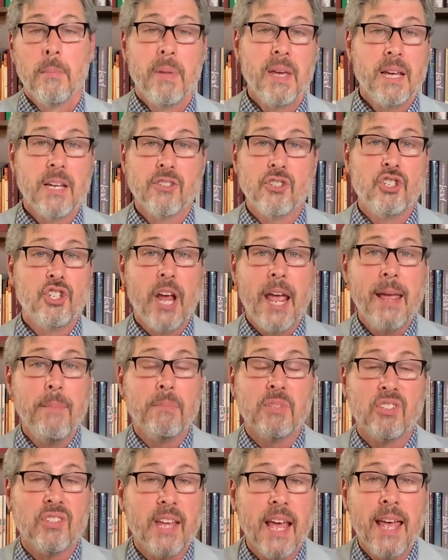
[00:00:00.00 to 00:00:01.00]
Because
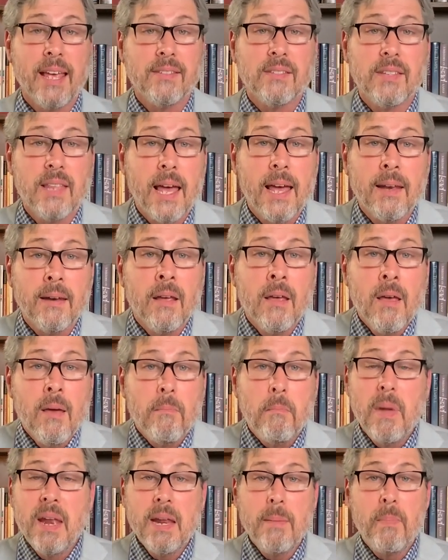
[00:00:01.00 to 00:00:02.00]
James says that
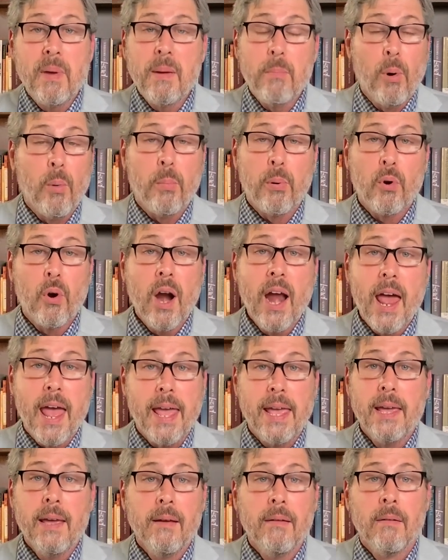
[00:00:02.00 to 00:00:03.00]
many people
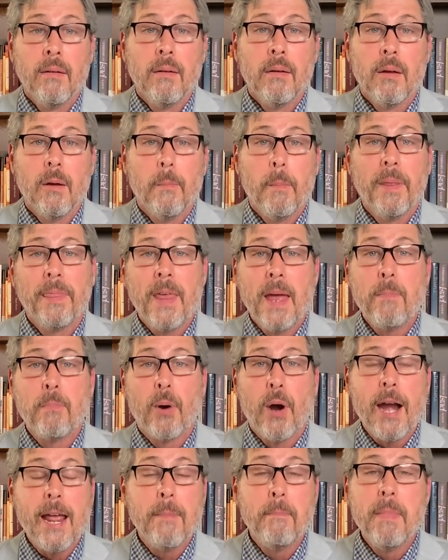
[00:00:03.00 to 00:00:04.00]
pray, but they
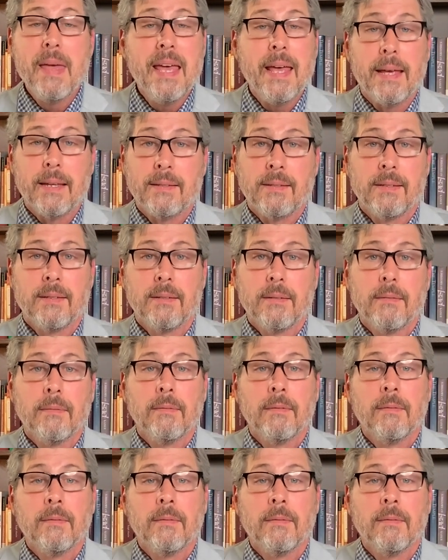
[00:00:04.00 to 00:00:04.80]
pray amiss.